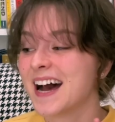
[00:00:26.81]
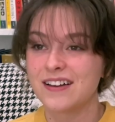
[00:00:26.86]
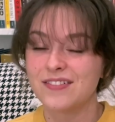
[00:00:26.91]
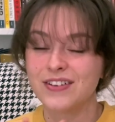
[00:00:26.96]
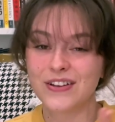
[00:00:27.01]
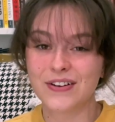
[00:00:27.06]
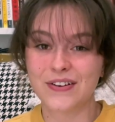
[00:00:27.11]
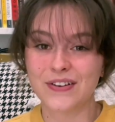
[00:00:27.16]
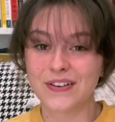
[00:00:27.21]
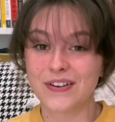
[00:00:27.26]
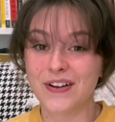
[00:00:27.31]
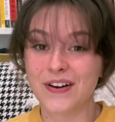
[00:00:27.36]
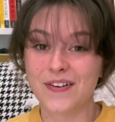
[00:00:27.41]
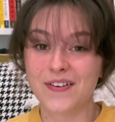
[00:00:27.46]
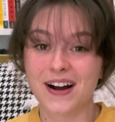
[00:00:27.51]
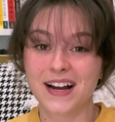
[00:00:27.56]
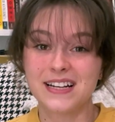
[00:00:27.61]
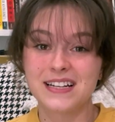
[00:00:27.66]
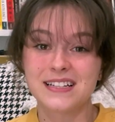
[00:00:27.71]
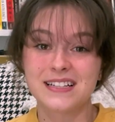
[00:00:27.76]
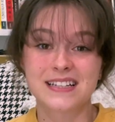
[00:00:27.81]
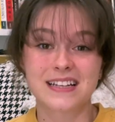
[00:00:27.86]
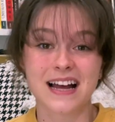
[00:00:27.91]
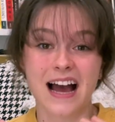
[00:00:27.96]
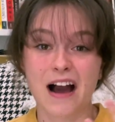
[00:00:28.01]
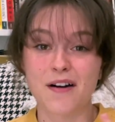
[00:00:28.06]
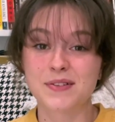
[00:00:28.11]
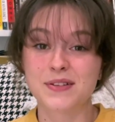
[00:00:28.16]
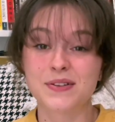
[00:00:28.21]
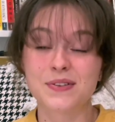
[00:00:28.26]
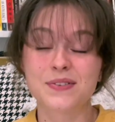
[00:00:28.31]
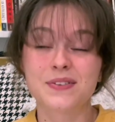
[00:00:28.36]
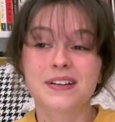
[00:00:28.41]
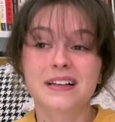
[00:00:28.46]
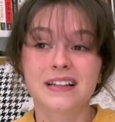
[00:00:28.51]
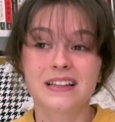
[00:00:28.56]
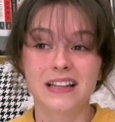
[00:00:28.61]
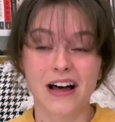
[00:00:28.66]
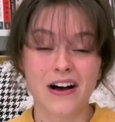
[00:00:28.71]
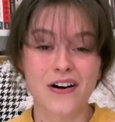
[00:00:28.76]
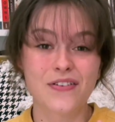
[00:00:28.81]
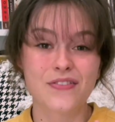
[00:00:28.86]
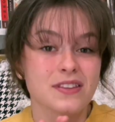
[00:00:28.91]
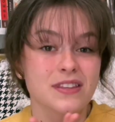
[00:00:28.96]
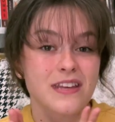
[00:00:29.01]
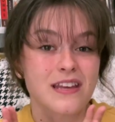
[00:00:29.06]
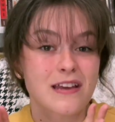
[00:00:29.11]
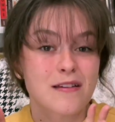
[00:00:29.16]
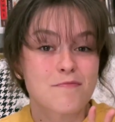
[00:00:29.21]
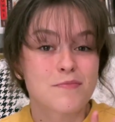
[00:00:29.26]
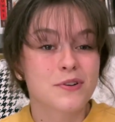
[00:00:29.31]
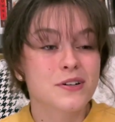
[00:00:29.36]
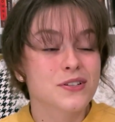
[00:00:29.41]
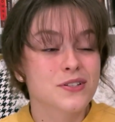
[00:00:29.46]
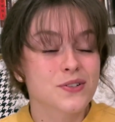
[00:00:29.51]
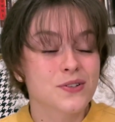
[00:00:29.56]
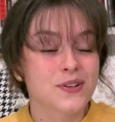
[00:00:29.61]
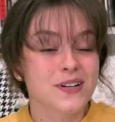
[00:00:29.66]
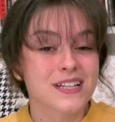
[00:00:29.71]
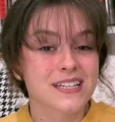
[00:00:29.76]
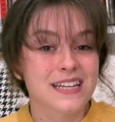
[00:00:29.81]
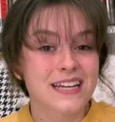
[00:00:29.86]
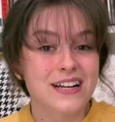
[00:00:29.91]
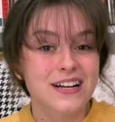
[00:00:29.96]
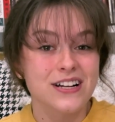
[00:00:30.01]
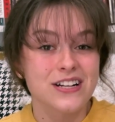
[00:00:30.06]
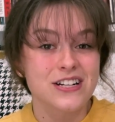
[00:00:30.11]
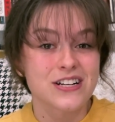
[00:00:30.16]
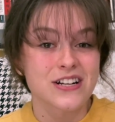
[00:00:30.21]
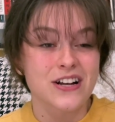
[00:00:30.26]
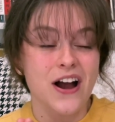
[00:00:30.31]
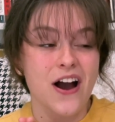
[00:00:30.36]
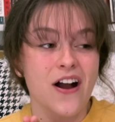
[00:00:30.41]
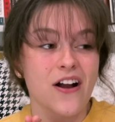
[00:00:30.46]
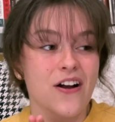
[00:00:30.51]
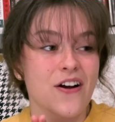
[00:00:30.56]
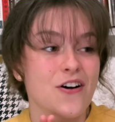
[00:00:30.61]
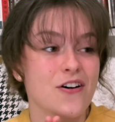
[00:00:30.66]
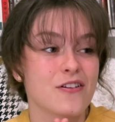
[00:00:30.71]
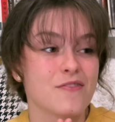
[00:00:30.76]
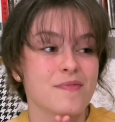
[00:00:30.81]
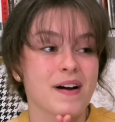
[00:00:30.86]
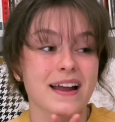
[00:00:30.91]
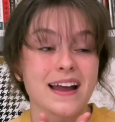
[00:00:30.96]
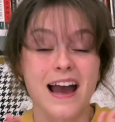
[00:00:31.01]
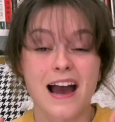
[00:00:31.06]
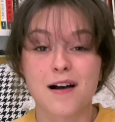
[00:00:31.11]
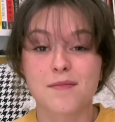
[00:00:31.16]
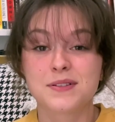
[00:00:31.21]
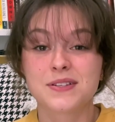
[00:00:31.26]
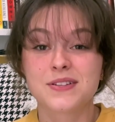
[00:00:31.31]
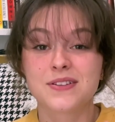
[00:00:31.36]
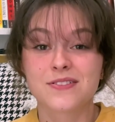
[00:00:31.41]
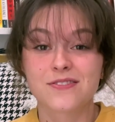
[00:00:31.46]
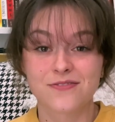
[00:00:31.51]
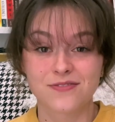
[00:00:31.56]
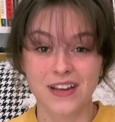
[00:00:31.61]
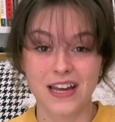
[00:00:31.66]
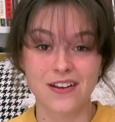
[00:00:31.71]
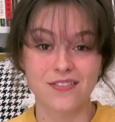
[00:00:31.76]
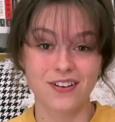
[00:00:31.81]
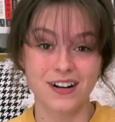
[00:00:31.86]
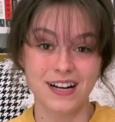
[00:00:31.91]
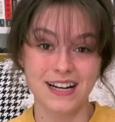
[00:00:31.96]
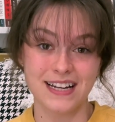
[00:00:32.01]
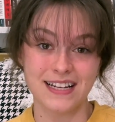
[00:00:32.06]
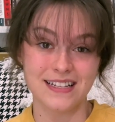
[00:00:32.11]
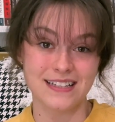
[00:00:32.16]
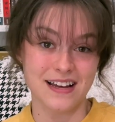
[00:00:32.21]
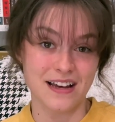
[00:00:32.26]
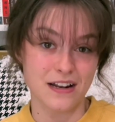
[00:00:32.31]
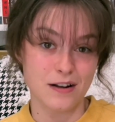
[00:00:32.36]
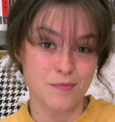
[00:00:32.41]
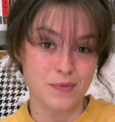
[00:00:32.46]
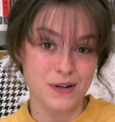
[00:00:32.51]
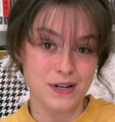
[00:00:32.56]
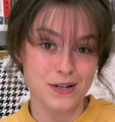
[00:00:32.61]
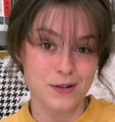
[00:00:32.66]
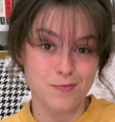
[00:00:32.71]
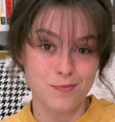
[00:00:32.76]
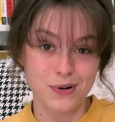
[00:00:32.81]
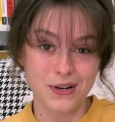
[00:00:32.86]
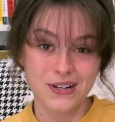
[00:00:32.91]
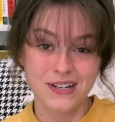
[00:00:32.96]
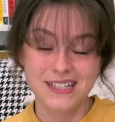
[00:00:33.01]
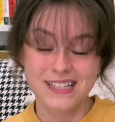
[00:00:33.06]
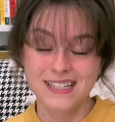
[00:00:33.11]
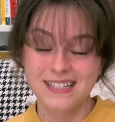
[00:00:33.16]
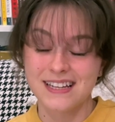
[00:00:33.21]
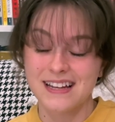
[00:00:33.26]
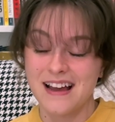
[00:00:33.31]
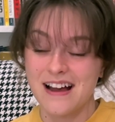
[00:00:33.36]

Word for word: If you don't know, I just absolutely love the bookstores here in Chicago. My absolute favorite is Unabridged Books.